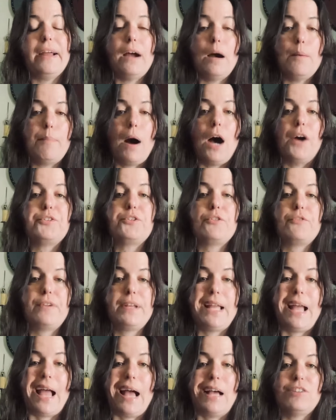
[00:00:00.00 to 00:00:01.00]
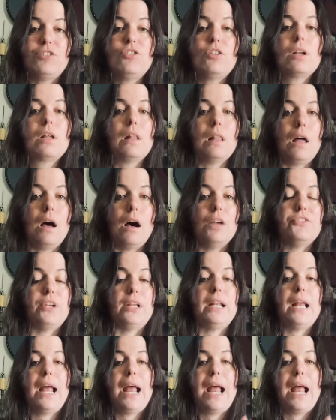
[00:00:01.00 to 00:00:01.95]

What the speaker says: apostrophe S, Closet.